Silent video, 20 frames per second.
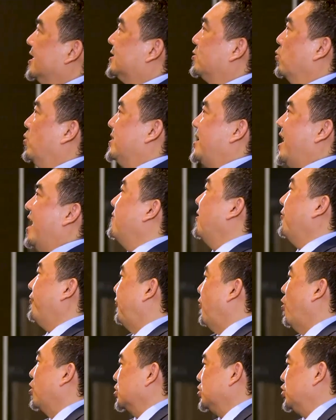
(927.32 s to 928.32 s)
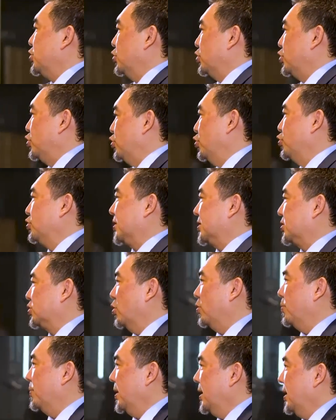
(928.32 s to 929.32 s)
will never force you to use the
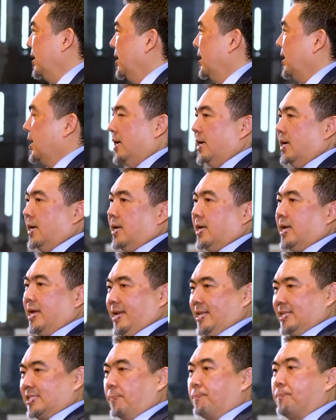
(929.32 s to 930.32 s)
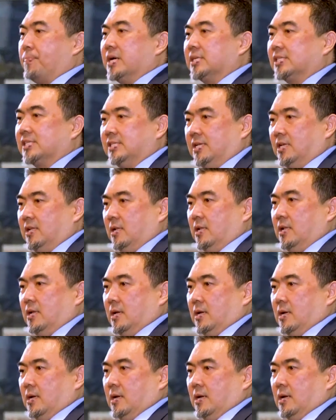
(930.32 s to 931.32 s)
soap. It is a personal
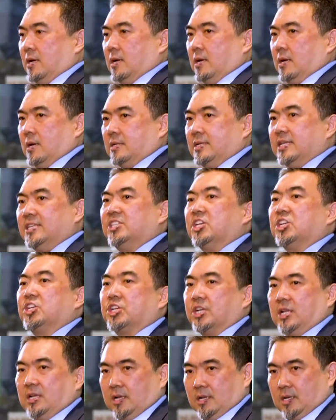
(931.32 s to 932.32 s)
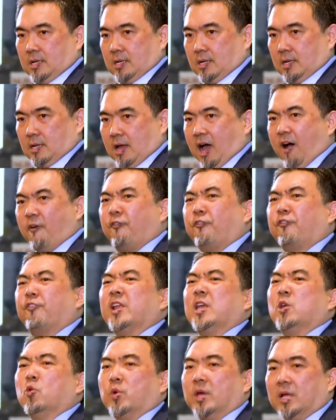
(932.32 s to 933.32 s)
decision, a
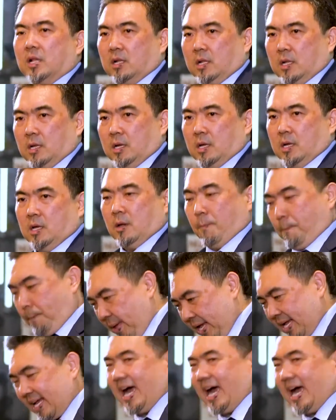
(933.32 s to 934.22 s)
free will. Pick